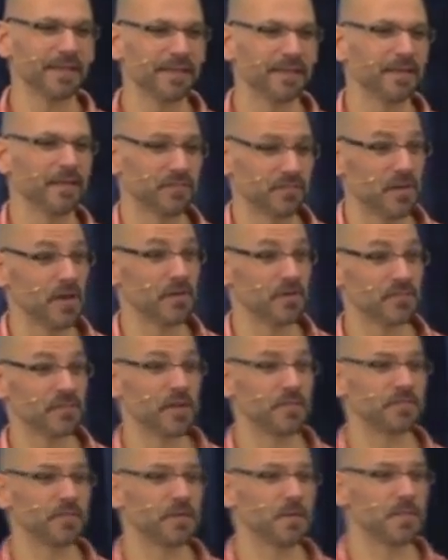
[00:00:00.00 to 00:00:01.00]
and saw
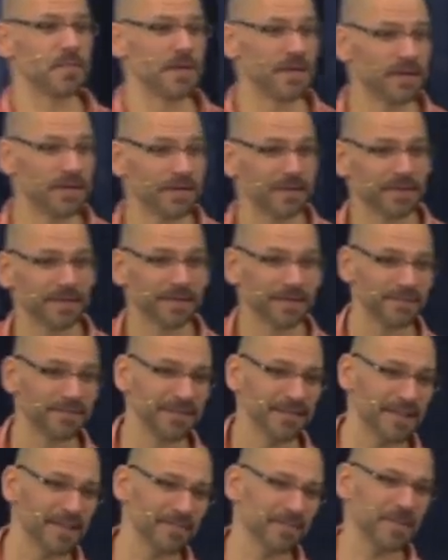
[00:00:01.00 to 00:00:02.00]
yourself in the mirror? You ever
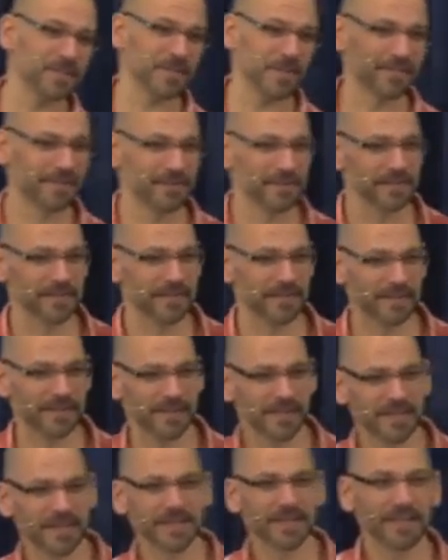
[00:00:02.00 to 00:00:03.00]
get that moment? You're like,
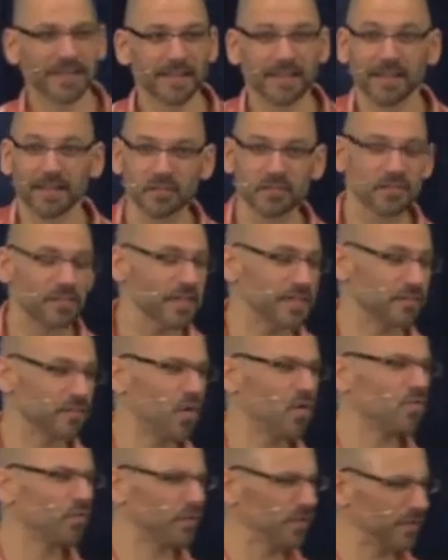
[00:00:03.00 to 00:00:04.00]
you just like
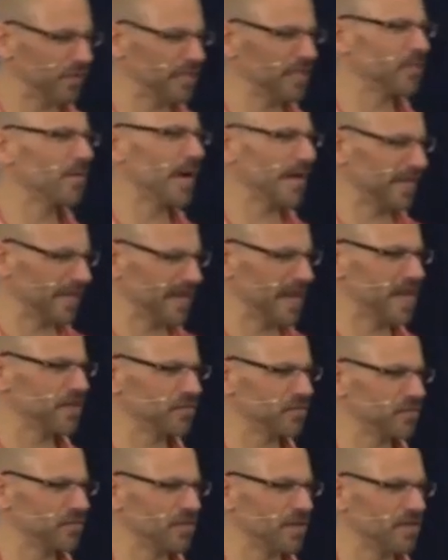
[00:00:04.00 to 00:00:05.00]
don't really recognize
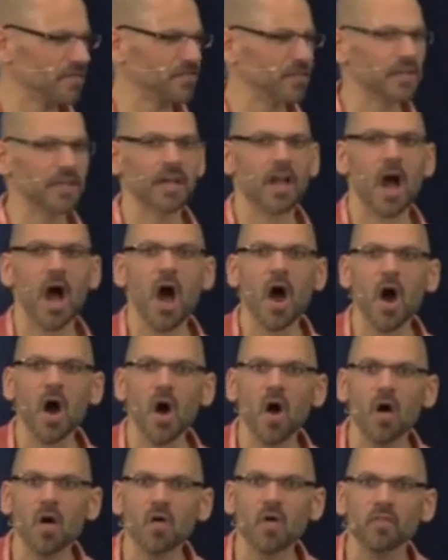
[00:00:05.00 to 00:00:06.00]
yourself. You're like,
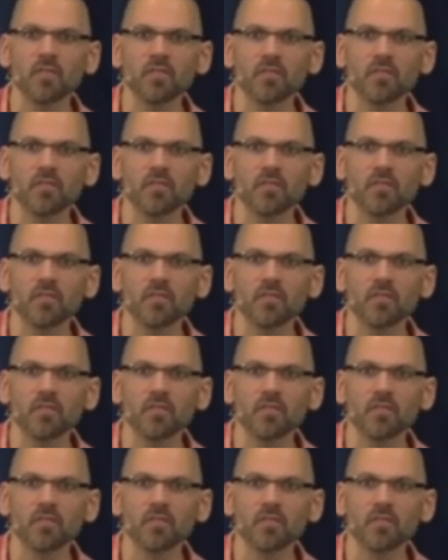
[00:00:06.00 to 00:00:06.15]
oh,